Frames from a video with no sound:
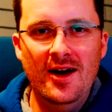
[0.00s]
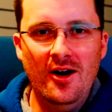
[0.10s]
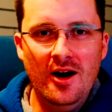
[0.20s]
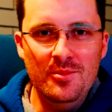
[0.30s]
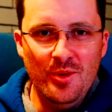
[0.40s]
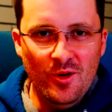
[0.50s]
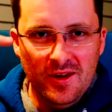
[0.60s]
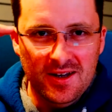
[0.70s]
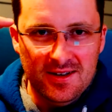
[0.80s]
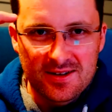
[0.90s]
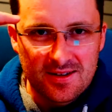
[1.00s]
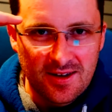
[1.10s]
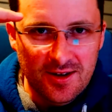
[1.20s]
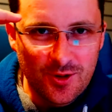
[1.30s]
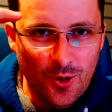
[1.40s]
eyeballing
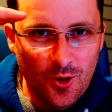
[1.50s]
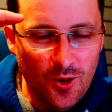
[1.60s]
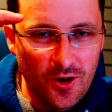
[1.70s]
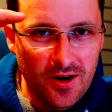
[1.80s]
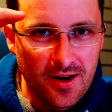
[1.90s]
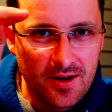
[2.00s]
your